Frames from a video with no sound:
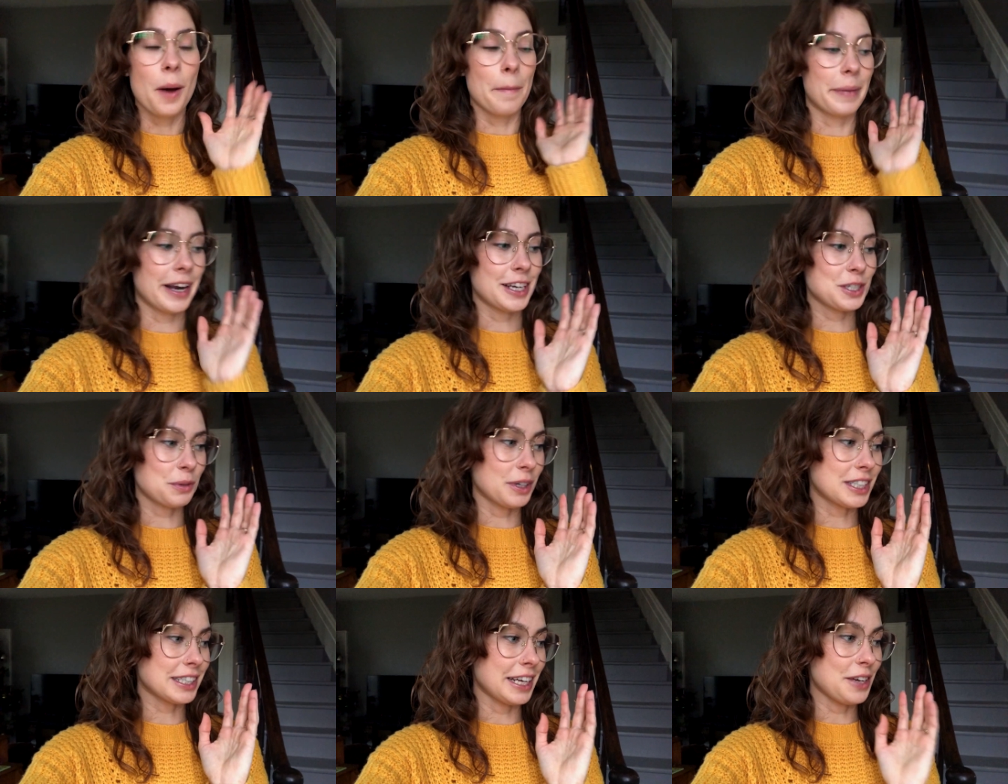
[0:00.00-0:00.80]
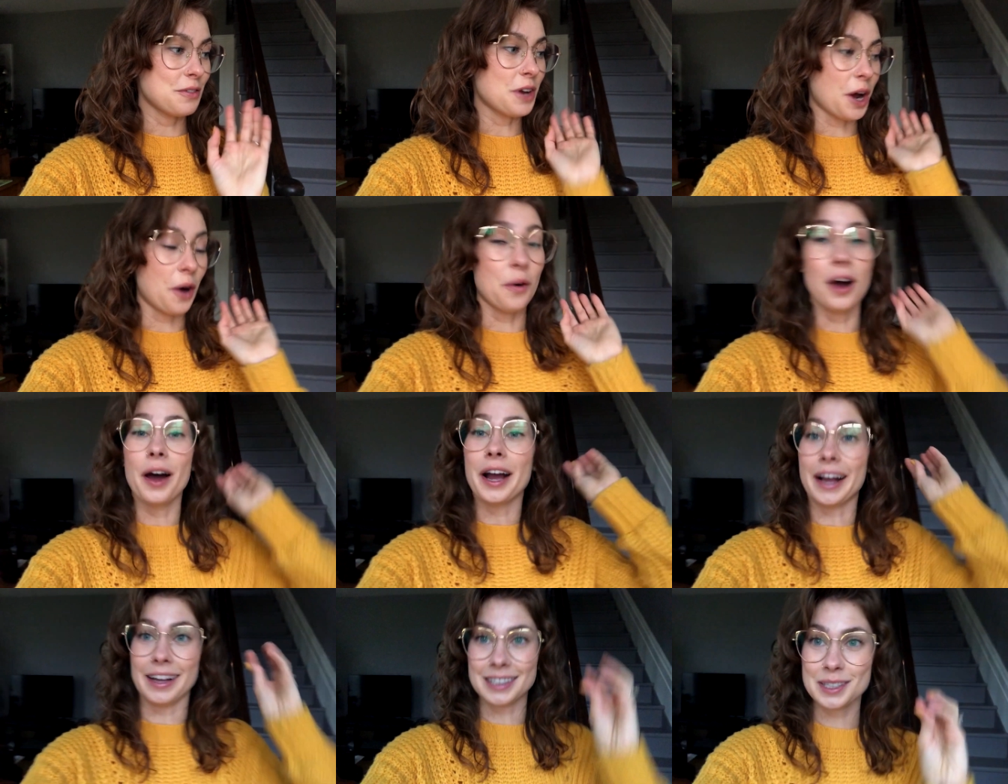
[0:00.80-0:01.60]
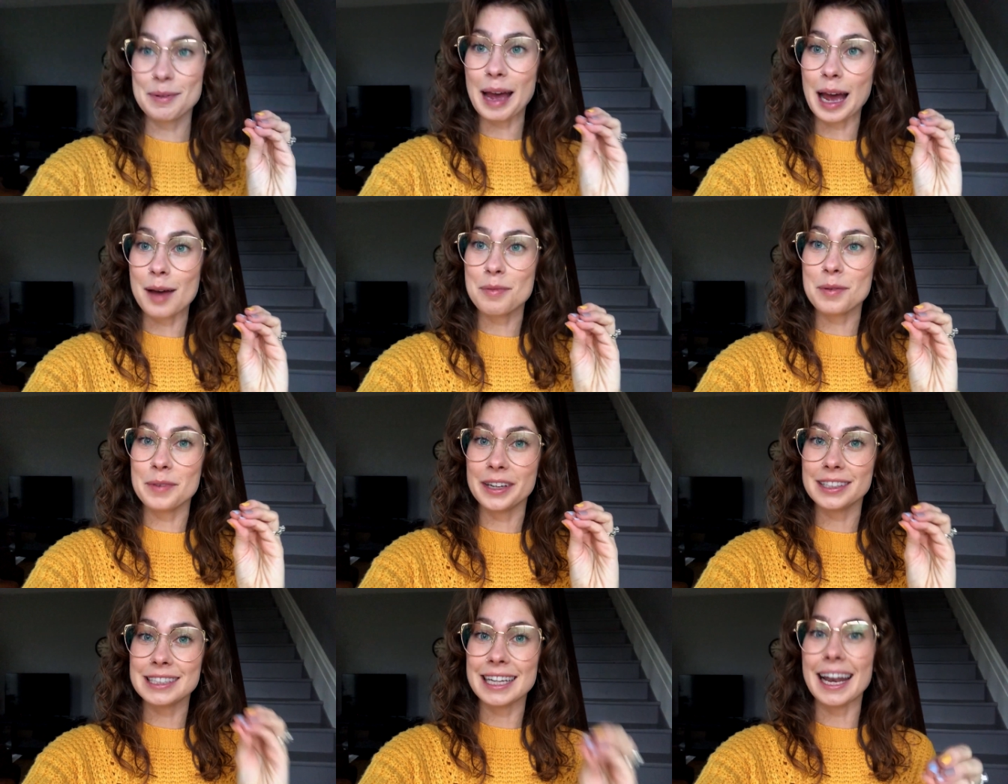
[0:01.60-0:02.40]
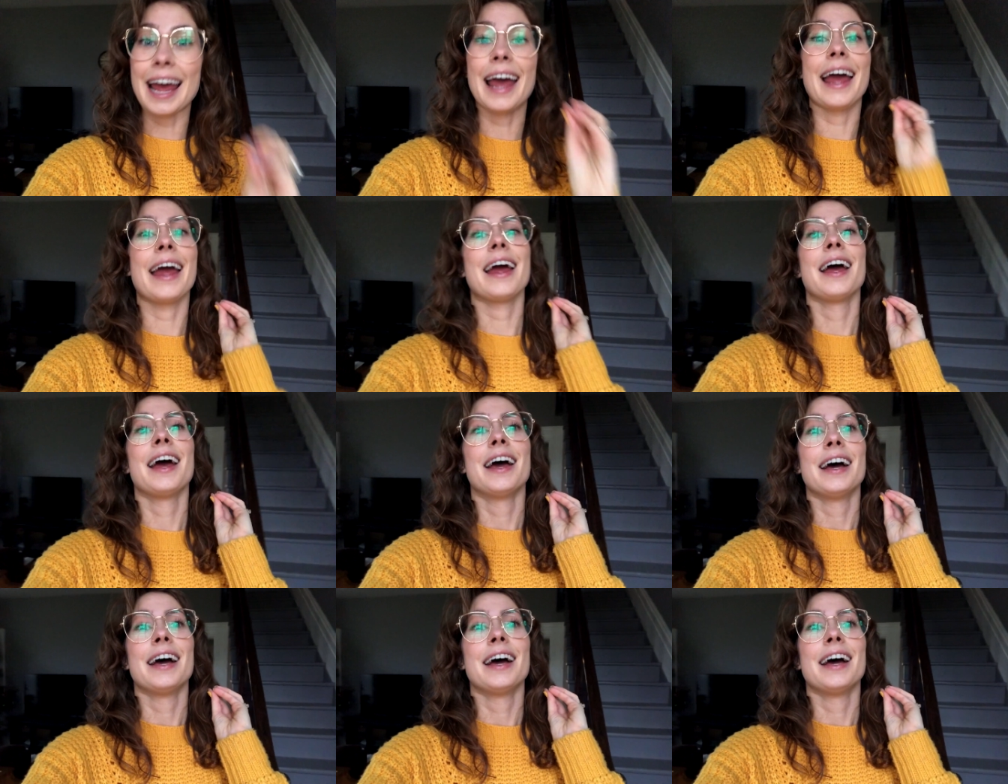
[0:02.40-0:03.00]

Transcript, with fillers: But I just wanted to let you know, got some Happy Meal today.